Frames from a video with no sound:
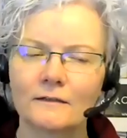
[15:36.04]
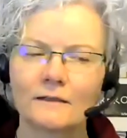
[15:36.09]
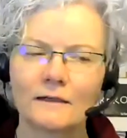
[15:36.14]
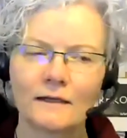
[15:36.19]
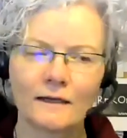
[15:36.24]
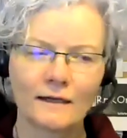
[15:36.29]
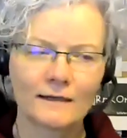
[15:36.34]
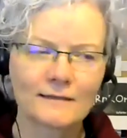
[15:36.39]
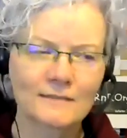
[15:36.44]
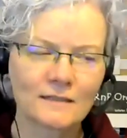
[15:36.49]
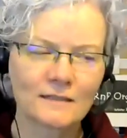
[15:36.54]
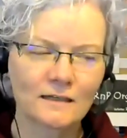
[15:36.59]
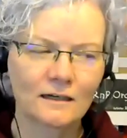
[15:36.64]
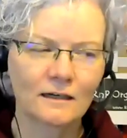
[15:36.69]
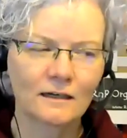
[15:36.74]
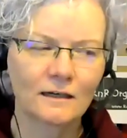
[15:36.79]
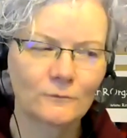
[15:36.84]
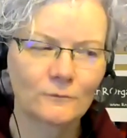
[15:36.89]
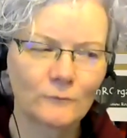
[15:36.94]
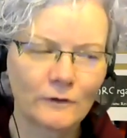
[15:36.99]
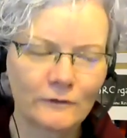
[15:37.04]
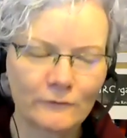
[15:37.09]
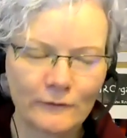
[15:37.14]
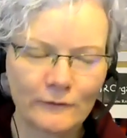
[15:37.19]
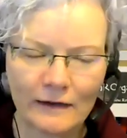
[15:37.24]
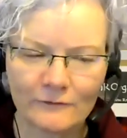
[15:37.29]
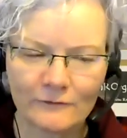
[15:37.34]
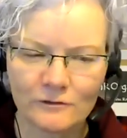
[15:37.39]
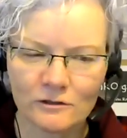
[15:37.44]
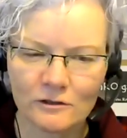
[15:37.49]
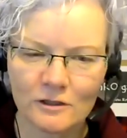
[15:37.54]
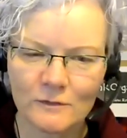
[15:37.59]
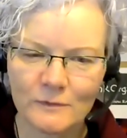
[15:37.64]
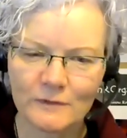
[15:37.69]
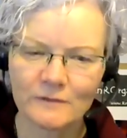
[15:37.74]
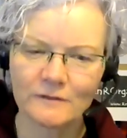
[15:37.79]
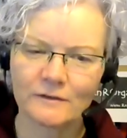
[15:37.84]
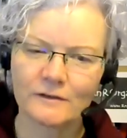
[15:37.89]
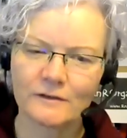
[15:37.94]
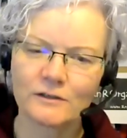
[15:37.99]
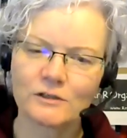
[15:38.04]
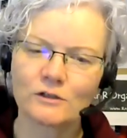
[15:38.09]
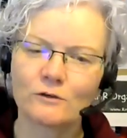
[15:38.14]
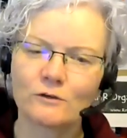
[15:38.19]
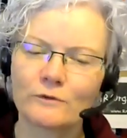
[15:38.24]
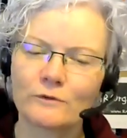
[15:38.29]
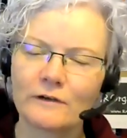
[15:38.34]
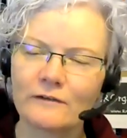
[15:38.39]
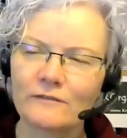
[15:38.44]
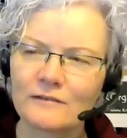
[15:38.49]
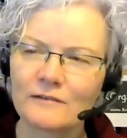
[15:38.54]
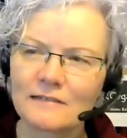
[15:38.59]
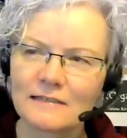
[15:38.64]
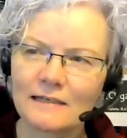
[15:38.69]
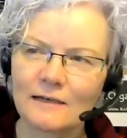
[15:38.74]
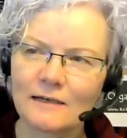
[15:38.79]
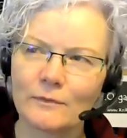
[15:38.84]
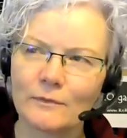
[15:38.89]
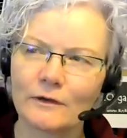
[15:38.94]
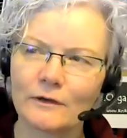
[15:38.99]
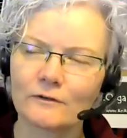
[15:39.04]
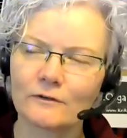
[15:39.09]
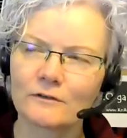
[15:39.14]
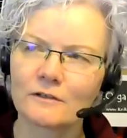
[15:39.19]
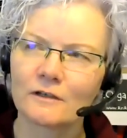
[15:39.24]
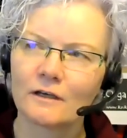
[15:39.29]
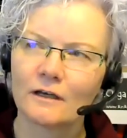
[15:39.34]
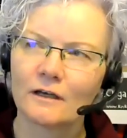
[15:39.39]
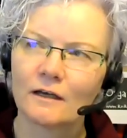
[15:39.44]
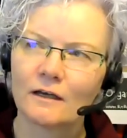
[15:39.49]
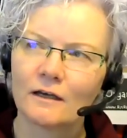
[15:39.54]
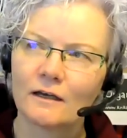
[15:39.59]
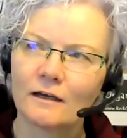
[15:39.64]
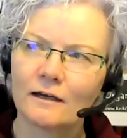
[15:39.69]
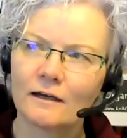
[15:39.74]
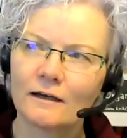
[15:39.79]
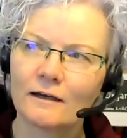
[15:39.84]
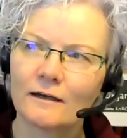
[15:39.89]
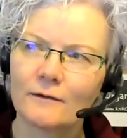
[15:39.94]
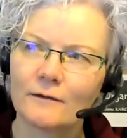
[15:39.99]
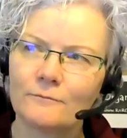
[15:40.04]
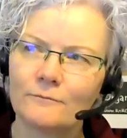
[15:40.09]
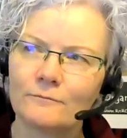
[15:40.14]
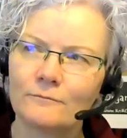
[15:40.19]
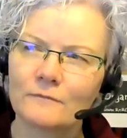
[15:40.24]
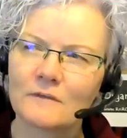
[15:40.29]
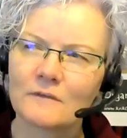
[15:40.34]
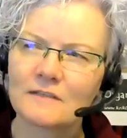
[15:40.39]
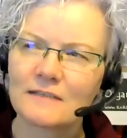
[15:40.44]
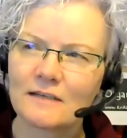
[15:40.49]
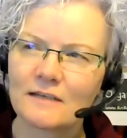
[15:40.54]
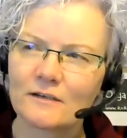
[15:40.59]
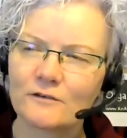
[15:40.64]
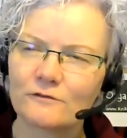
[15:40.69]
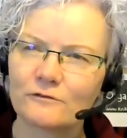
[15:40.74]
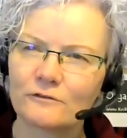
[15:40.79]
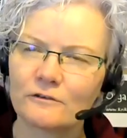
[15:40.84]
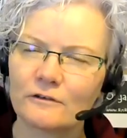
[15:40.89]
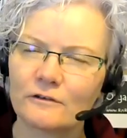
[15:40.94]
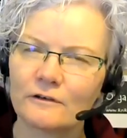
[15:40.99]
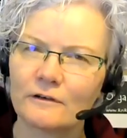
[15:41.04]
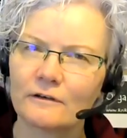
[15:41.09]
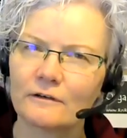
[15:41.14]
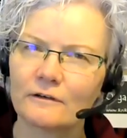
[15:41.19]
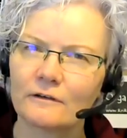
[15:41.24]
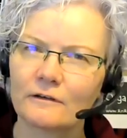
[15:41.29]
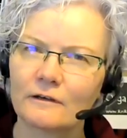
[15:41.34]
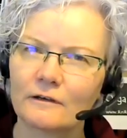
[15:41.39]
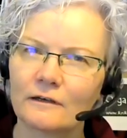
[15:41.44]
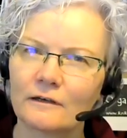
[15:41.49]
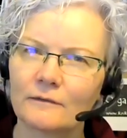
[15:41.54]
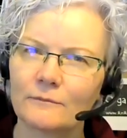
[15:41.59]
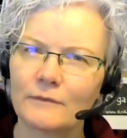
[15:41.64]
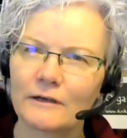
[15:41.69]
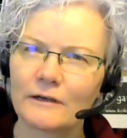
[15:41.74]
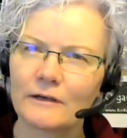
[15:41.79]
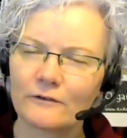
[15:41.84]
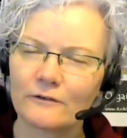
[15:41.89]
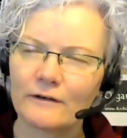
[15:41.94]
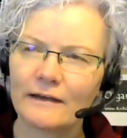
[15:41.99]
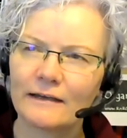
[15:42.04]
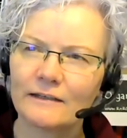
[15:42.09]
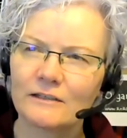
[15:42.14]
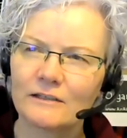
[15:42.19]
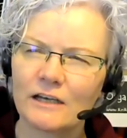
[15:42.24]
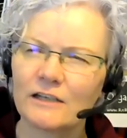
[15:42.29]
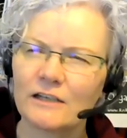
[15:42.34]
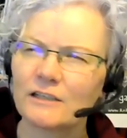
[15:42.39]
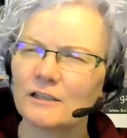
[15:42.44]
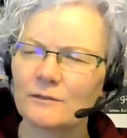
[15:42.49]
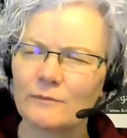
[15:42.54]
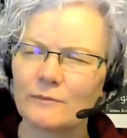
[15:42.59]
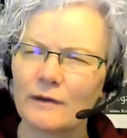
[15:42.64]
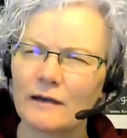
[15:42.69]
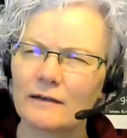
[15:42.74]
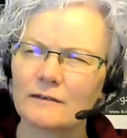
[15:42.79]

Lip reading: it's we have talked about it on the show previously about the Centre for Better Aging.